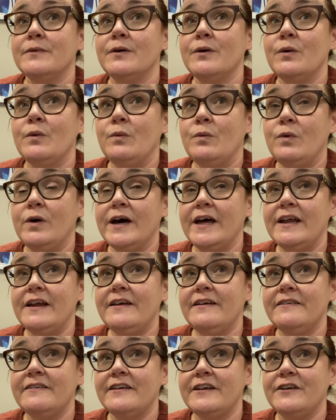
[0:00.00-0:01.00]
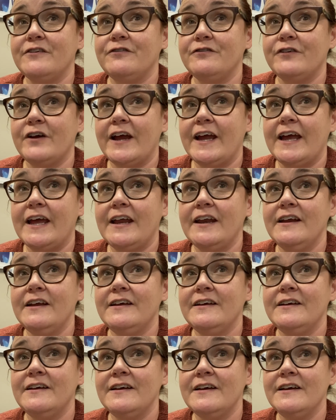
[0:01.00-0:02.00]
What is it afraid
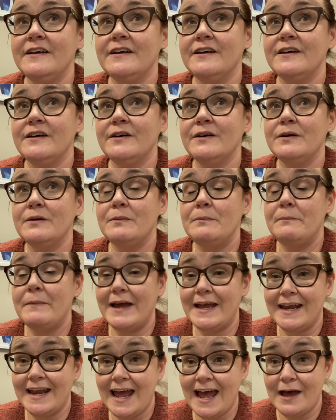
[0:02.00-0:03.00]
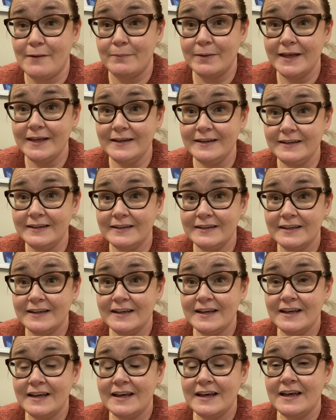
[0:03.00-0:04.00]
might happen
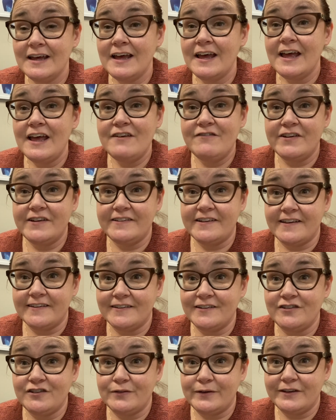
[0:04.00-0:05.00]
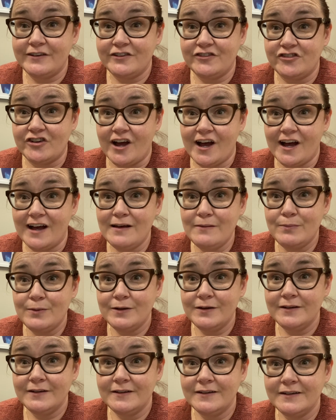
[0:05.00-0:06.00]
if it doesn't do its job?
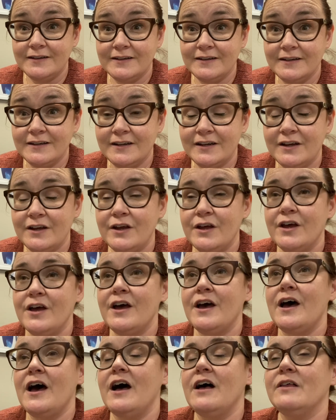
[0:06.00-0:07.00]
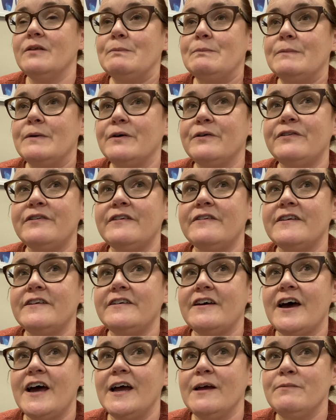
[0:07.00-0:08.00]
Most of the
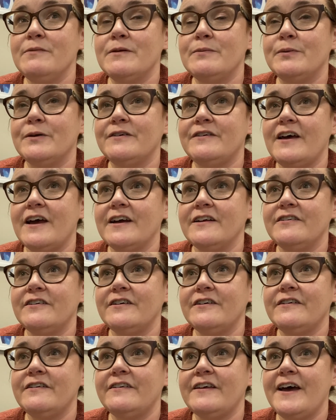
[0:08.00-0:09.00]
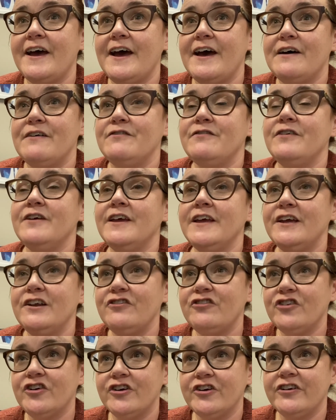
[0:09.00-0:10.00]
time, the protectors have
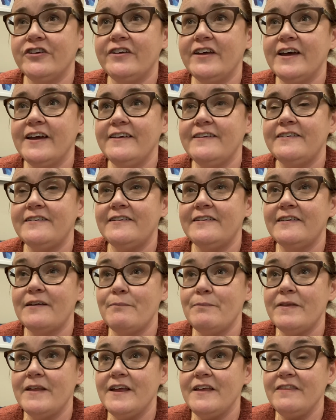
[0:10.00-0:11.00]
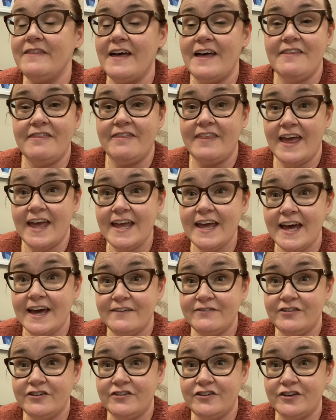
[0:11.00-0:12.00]
internalized something that they have
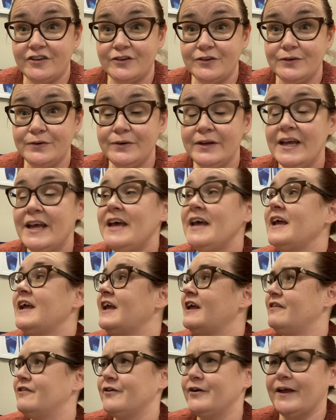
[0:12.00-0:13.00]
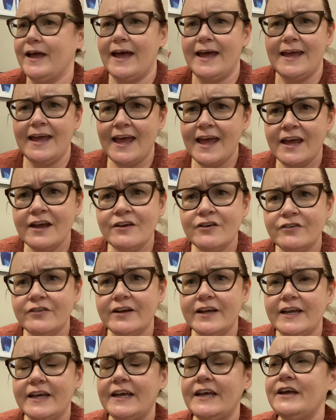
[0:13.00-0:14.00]
to do, either get
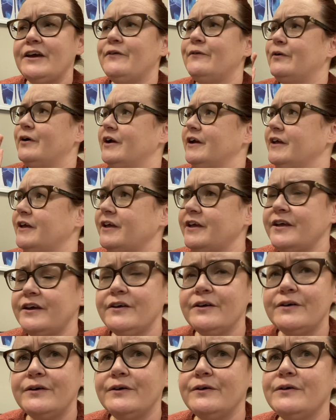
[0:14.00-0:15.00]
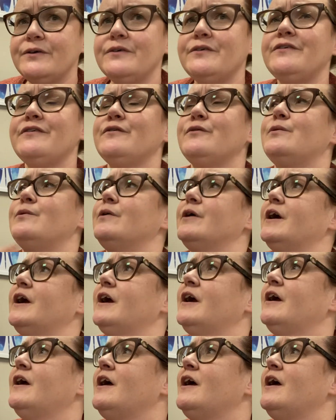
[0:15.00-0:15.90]
angry or accuse or,